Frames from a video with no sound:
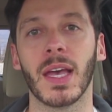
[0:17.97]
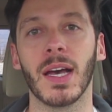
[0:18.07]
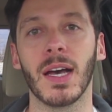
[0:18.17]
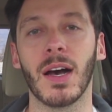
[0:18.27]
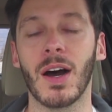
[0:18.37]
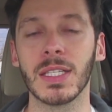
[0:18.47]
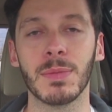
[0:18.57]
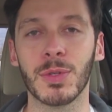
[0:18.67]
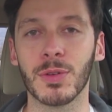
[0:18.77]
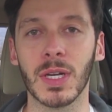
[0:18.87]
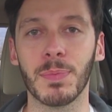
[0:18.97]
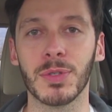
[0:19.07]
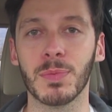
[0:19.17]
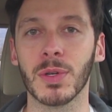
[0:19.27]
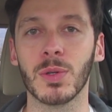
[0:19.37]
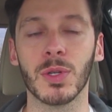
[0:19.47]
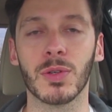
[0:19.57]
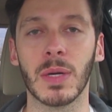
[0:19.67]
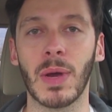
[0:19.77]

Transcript: Awesome trip, super cool trip.